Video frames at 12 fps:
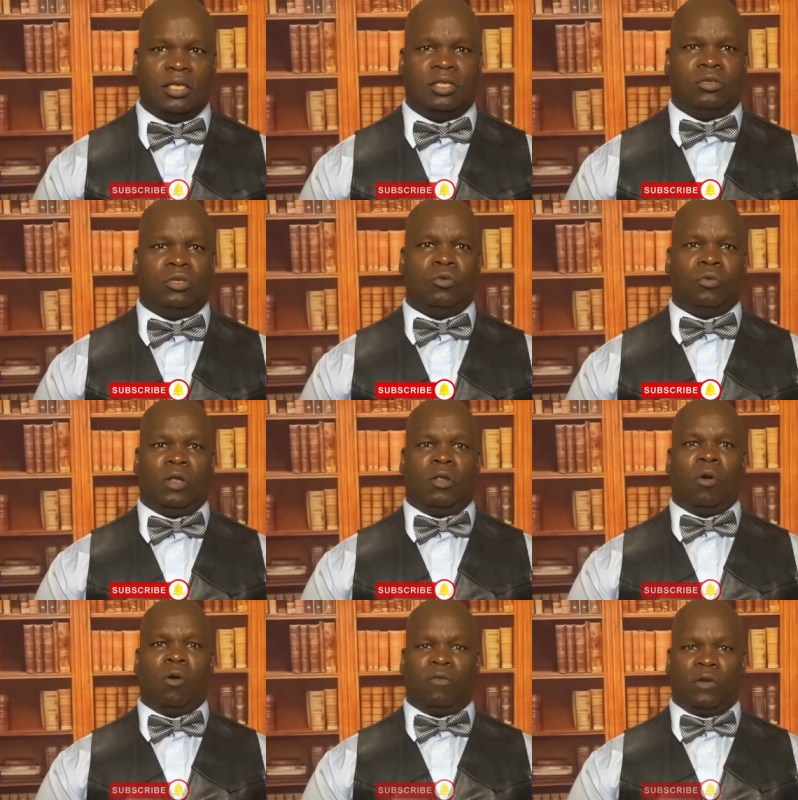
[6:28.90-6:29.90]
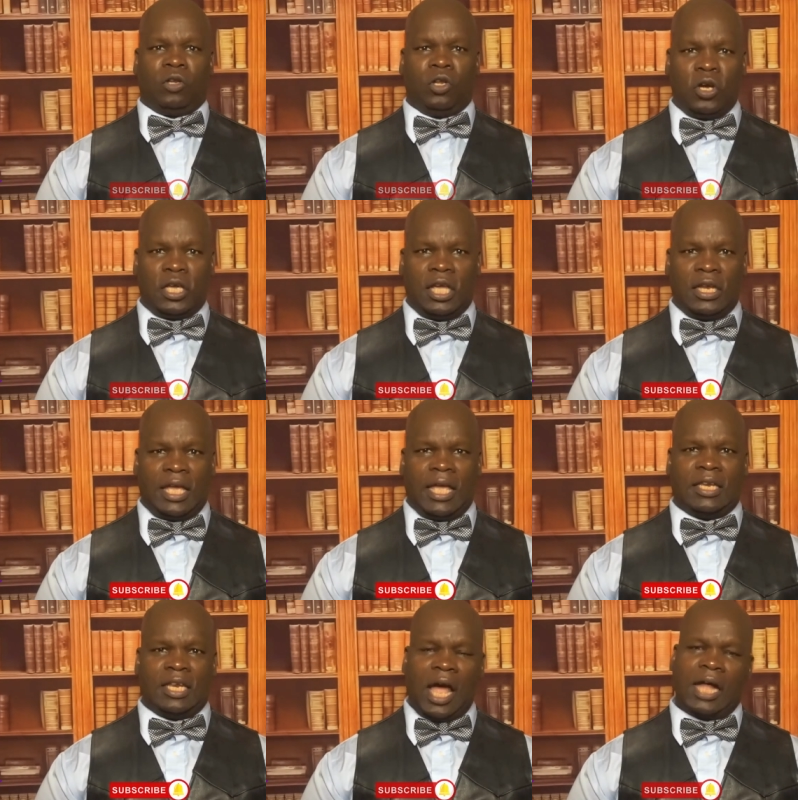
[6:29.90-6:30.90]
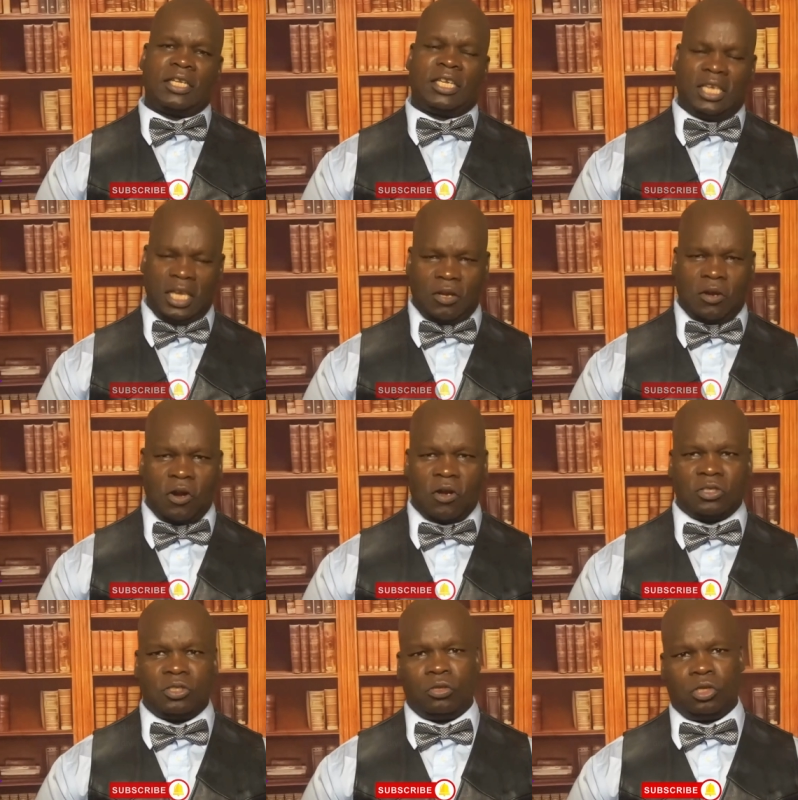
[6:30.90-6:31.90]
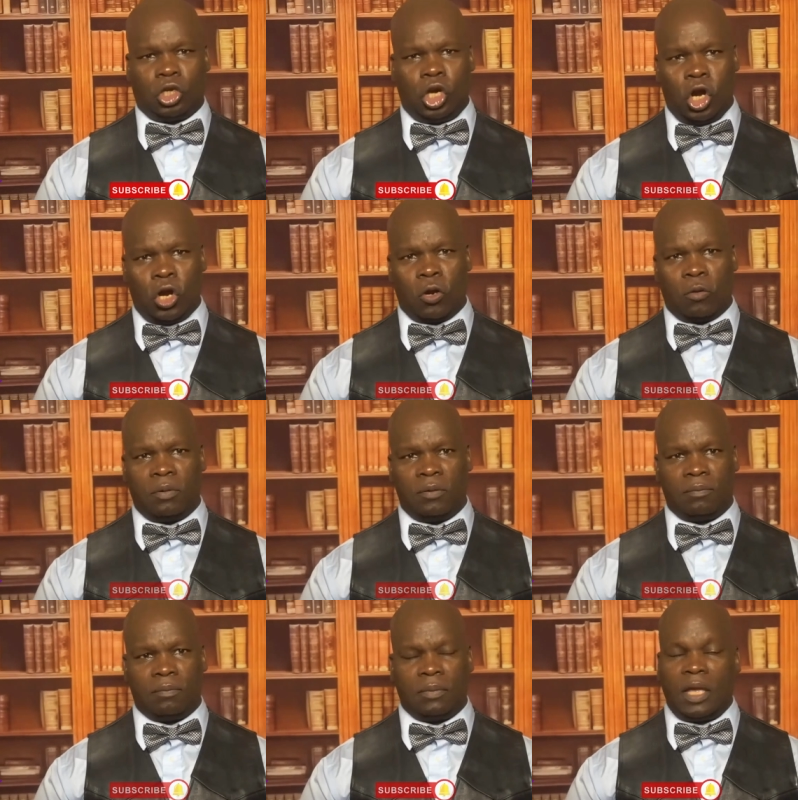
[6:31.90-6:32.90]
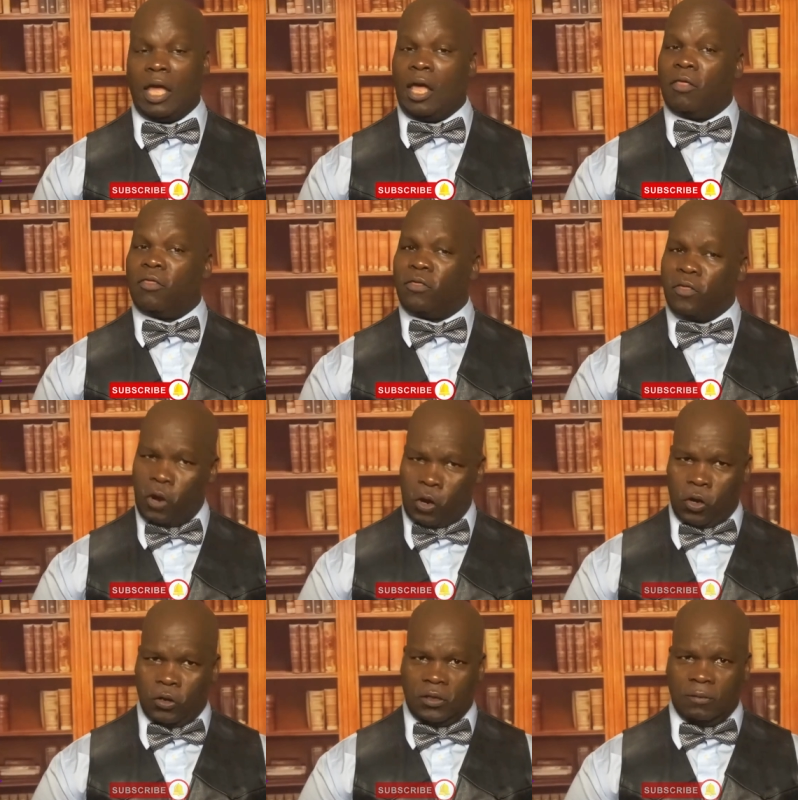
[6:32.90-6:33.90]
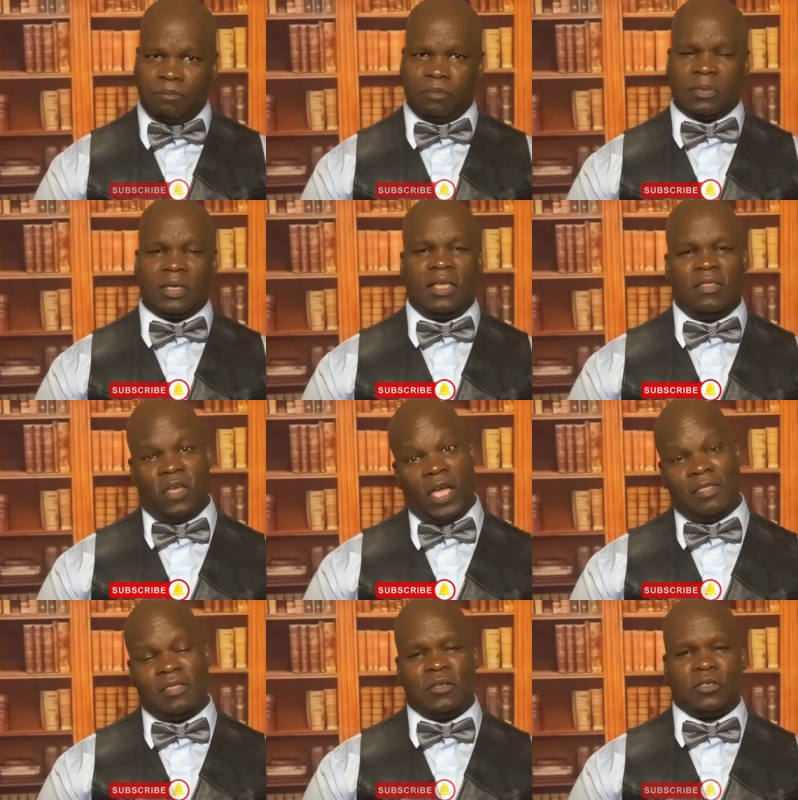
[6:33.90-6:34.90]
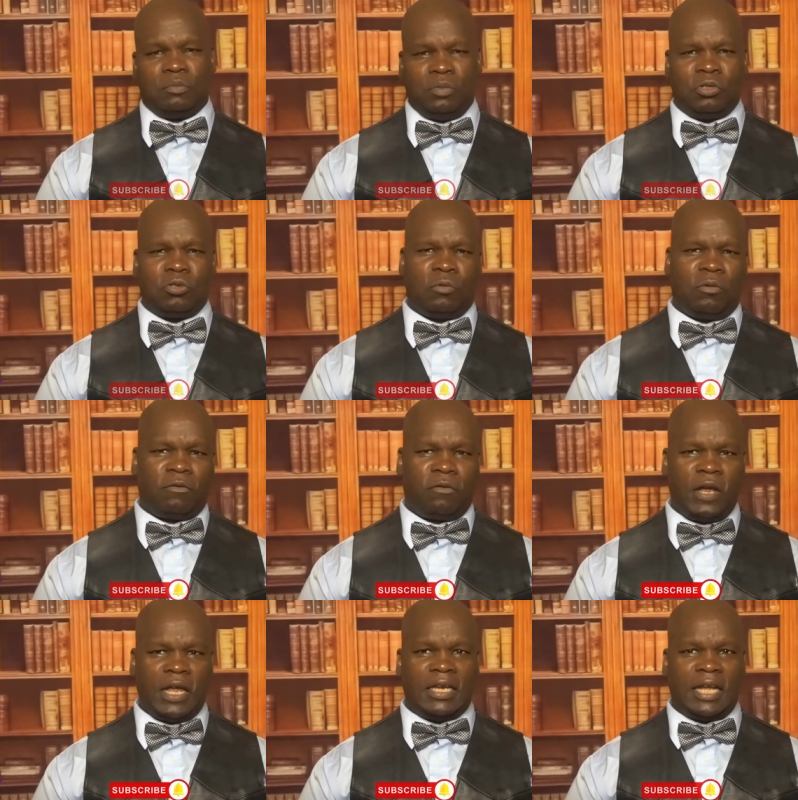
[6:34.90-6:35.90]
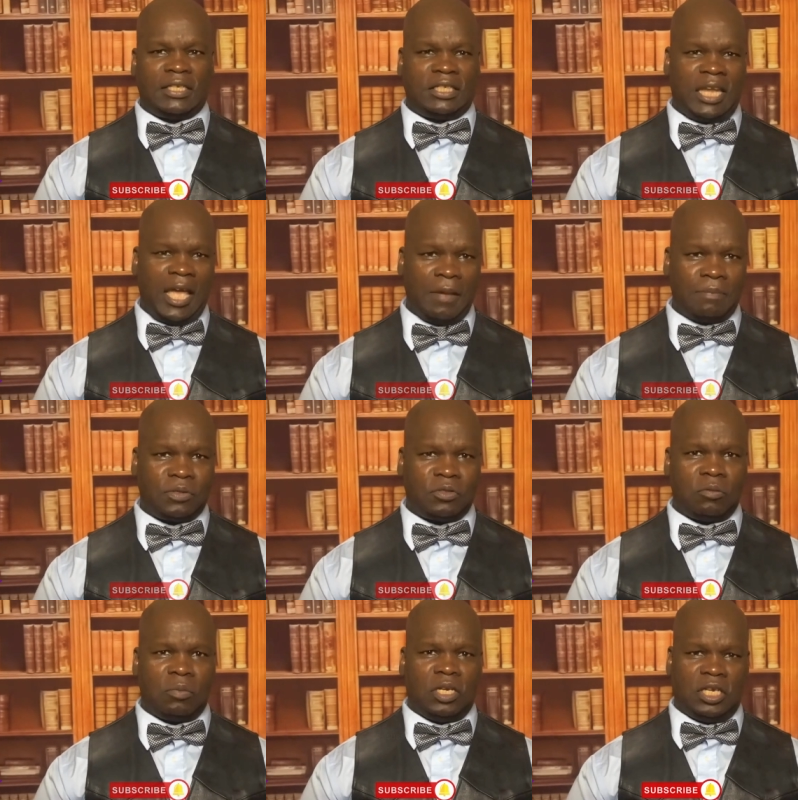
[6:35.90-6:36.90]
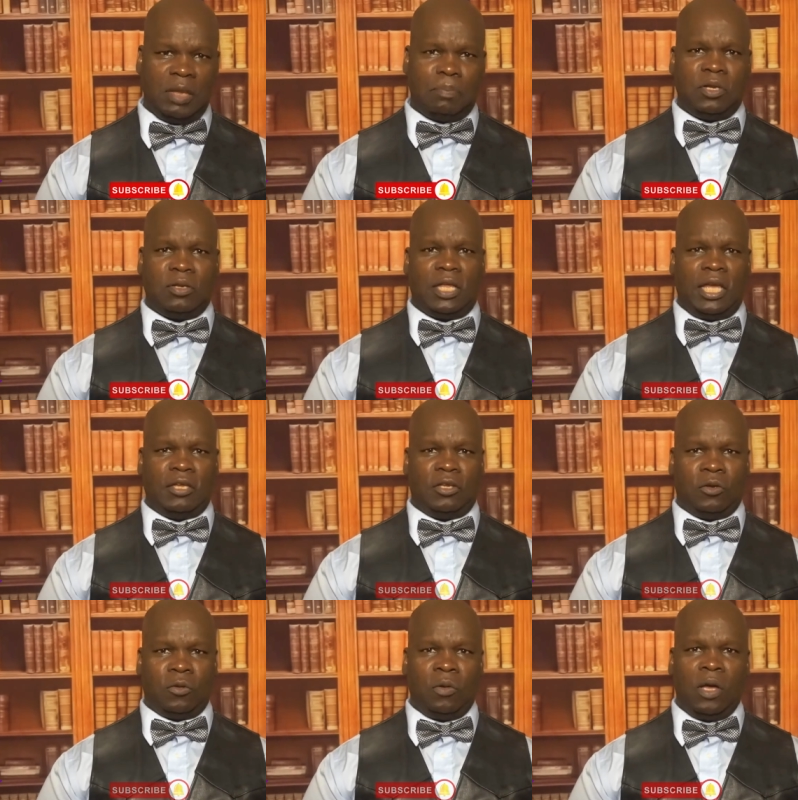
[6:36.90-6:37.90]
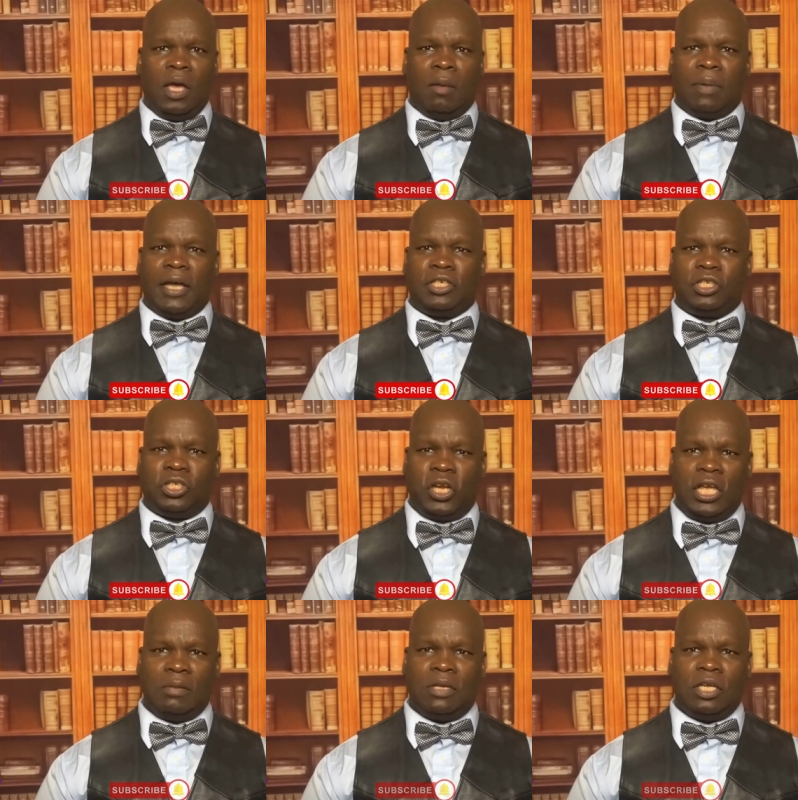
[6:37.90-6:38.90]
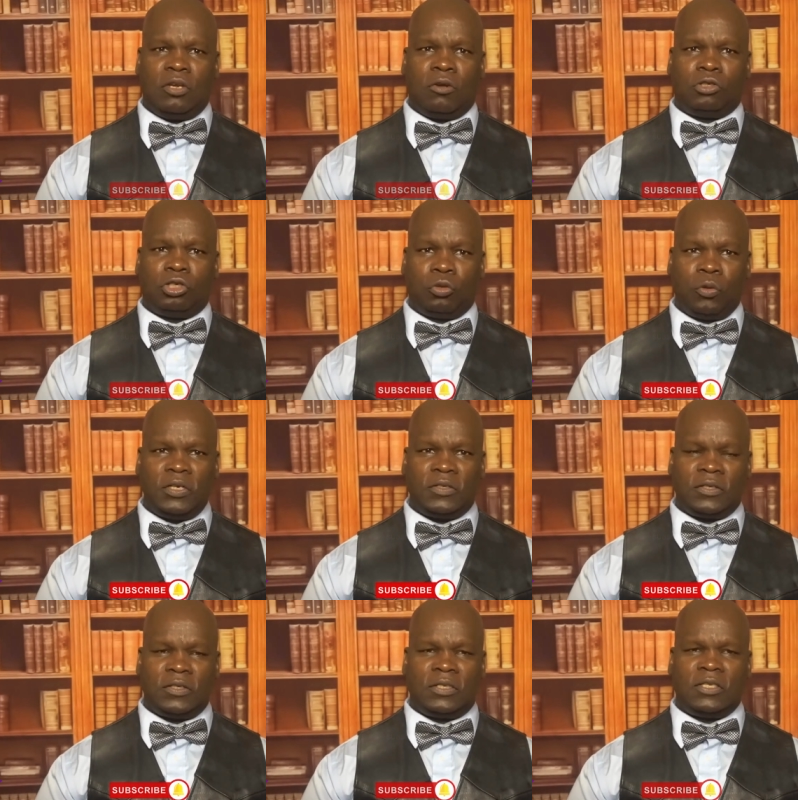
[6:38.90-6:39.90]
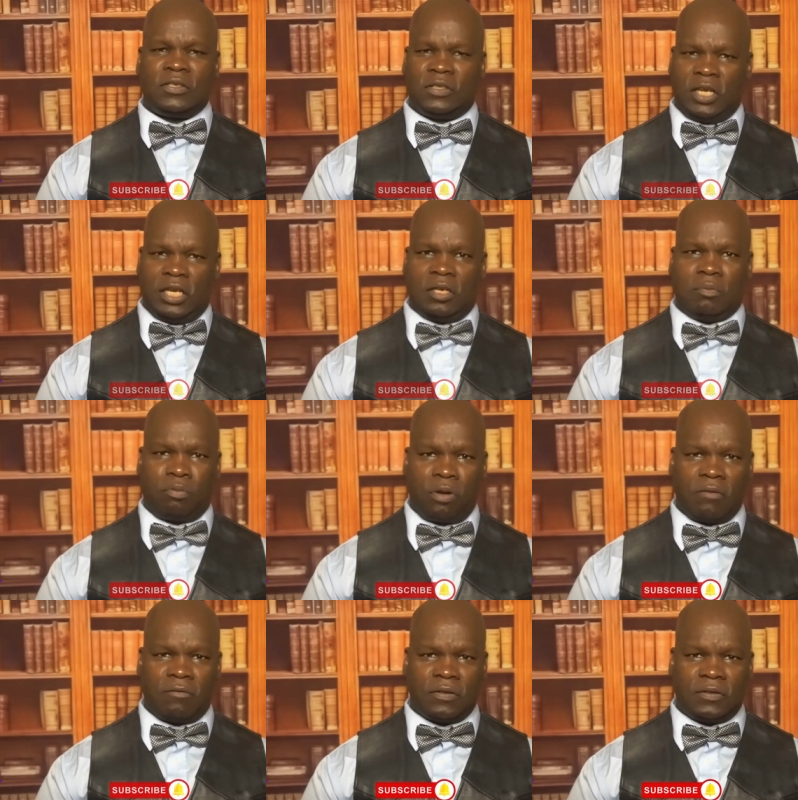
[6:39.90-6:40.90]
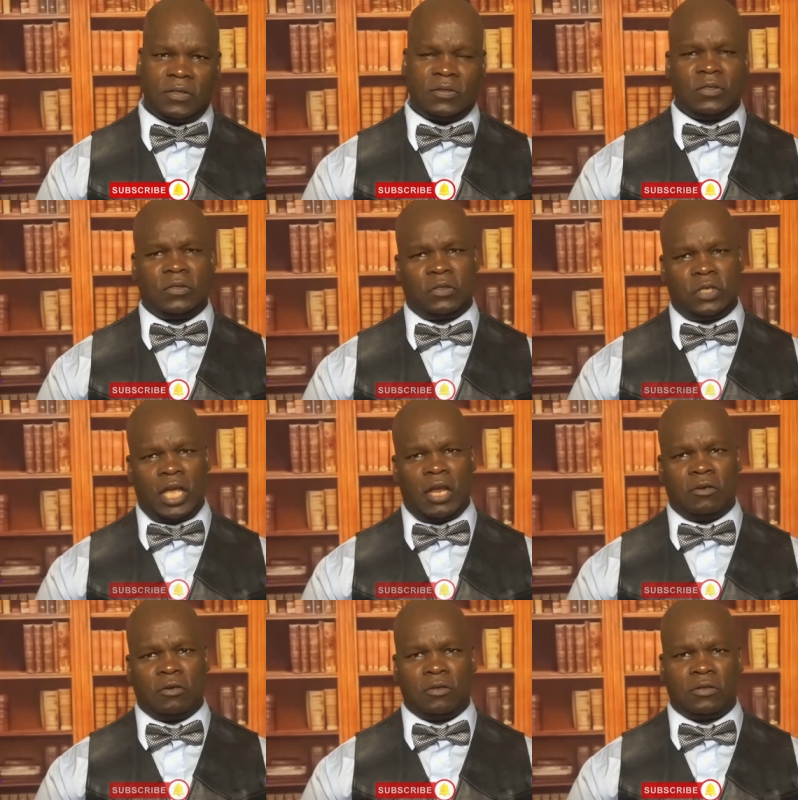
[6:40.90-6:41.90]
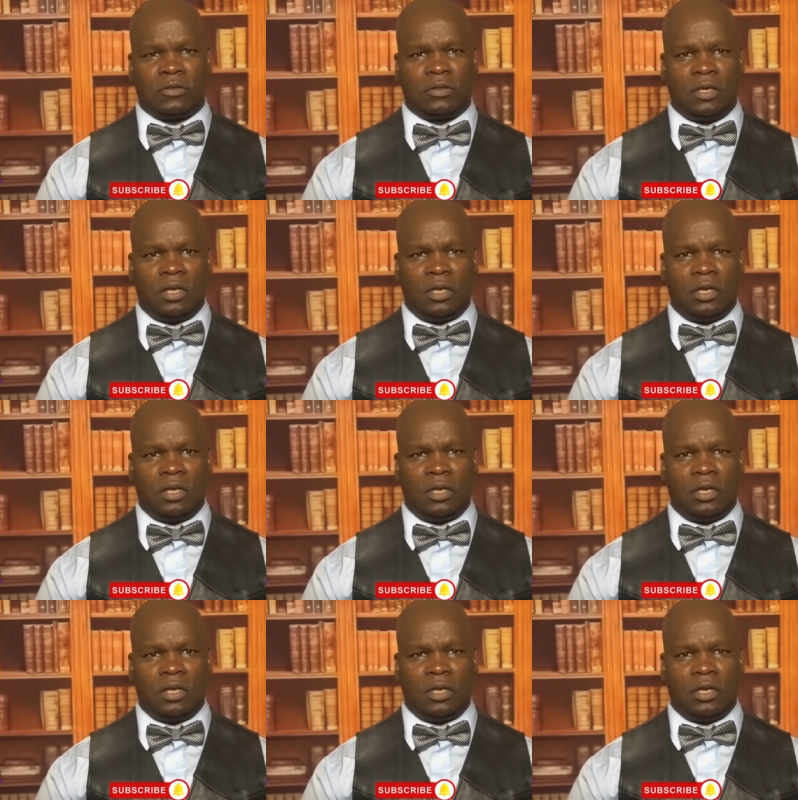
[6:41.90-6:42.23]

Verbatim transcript: you will overlook it and not kick her to the curb. Third, then this mutual friend attempts to manipulate you by shaming your choices and stated preferences and standards.